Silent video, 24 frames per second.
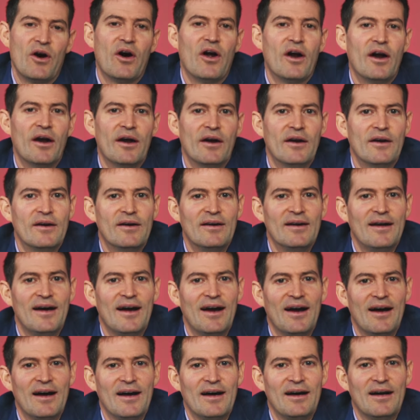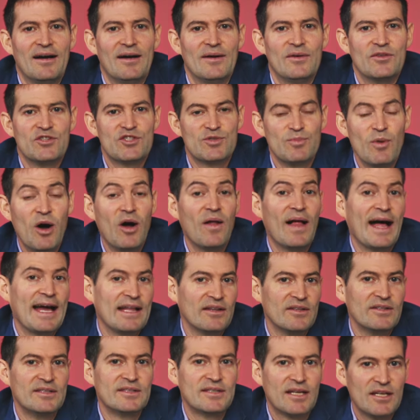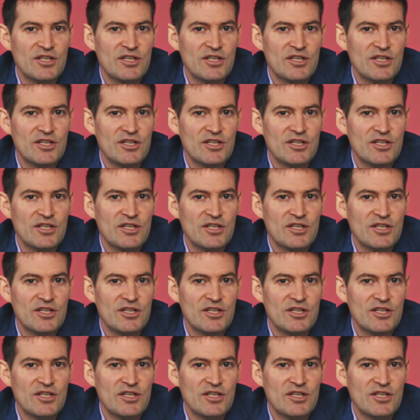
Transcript: are uh, small island